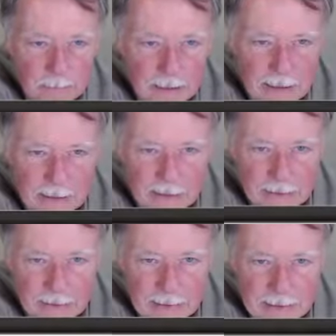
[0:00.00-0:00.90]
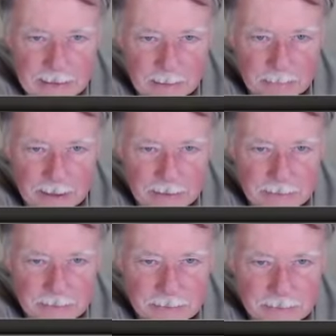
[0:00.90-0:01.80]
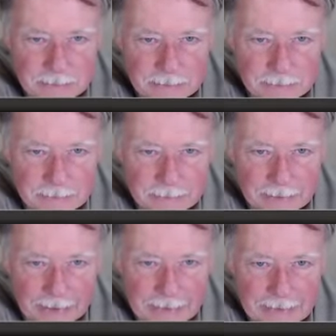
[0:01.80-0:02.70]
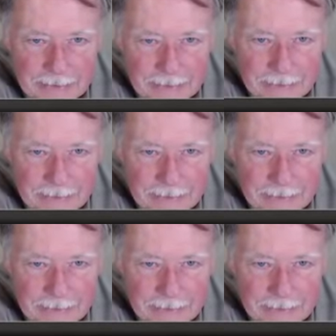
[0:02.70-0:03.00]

been cutting a lot of step cuts lately.